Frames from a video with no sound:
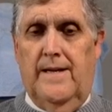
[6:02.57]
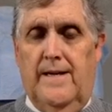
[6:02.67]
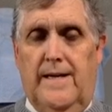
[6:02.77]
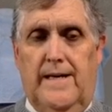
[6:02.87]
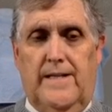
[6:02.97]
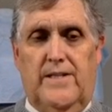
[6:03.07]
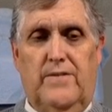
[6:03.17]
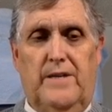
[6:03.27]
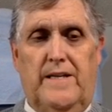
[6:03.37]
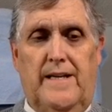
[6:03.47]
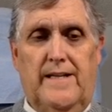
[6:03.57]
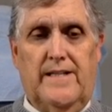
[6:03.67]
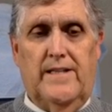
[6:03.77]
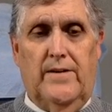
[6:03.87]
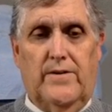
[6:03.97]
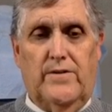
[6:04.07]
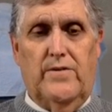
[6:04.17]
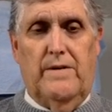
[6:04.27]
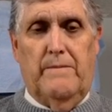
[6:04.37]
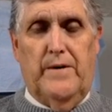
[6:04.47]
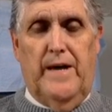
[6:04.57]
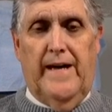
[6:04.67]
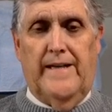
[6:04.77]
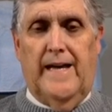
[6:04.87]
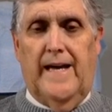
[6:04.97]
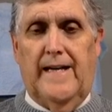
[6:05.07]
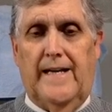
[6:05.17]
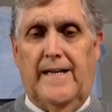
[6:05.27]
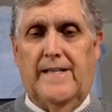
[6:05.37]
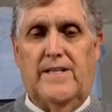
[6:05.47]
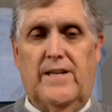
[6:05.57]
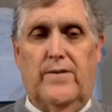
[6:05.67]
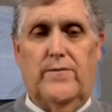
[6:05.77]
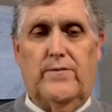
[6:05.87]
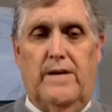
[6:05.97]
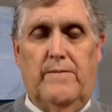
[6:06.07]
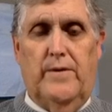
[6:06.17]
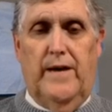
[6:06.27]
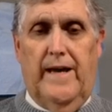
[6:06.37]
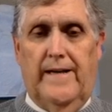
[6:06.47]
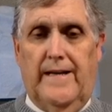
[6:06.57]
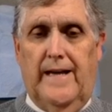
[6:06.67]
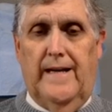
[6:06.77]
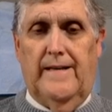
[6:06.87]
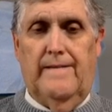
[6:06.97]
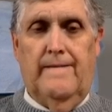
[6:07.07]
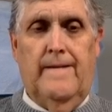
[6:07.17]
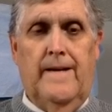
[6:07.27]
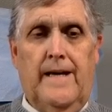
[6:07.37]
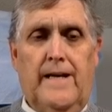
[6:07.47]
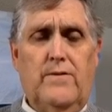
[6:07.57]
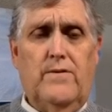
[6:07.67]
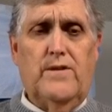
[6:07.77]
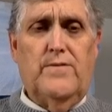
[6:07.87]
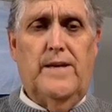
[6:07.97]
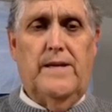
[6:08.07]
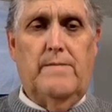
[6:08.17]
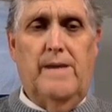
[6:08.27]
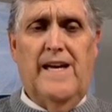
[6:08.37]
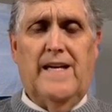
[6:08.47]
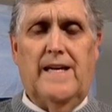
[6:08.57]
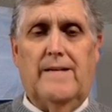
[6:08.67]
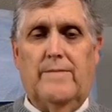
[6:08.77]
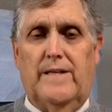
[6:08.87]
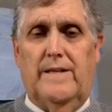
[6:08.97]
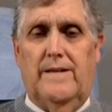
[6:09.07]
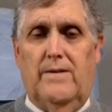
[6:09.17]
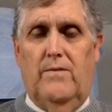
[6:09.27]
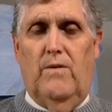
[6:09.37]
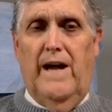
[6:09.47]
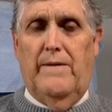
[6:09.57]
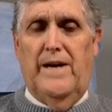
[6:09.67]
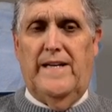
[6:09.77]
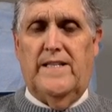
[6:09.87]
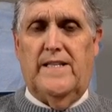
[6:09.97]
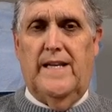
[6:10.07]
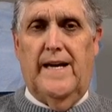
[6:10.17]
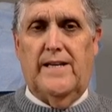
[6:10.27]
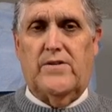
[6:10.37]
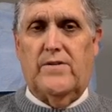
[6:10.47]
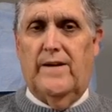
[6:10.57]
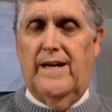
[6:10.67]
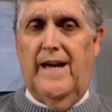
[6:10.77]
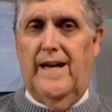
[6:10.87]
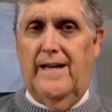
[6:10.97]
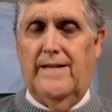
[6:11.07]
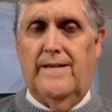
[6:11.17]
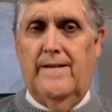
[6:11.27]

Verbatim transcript: Uh, so we'd need a single two-input AND gate and a single three-input AND gate. And of course we could make it, but why waste the extra gate?